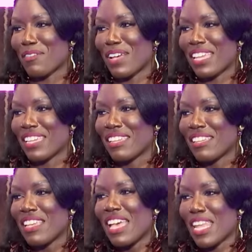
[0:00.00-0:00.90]
way.
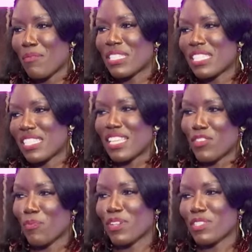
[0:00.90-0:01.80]
Right. And I'm a
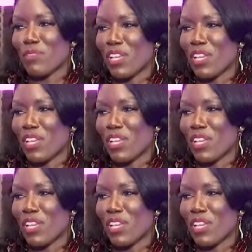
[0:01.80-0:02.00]
successful person